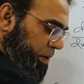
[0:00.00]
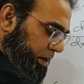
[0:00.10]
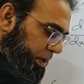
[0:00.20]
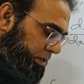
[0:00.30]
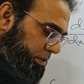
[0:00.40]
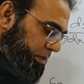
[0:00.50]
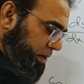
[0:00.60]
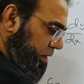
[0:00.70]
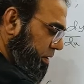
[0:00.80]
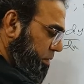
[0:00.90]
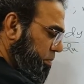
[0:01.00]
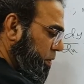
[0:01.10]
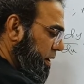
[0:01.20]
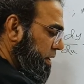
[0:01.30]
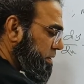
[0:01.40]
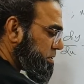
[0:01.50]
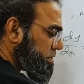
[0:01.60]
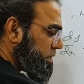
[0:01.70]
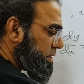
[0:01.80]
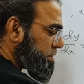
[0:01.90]
One is uh,
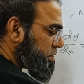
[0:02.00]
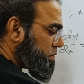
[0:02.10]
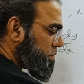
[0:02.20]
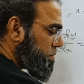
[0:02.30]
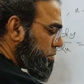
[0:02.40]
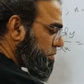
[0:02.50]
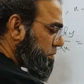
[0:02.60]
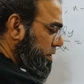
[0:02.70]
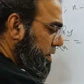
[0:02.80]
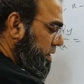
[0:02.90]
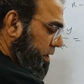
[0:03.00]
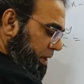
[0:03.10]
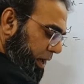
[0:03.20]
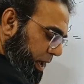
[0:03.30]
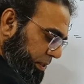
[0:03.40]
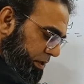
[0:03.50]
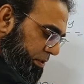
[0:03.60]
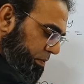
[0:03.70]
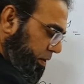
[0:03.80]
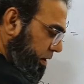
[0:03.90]
0.623 and the
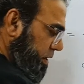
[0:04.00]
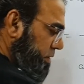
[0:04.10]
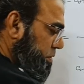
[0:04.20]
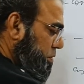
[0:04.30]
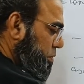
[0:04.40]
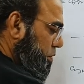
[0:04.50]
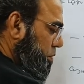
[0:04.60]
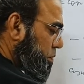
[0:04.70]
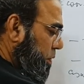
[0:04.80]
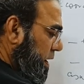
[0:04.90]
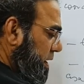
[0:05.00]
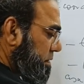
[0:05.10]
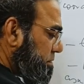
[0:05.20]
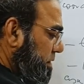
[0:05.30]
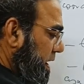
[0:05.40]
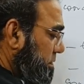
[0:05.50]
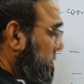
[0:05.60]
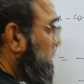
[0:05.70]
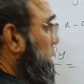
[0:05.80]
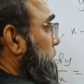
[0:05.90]
other one is 2.52.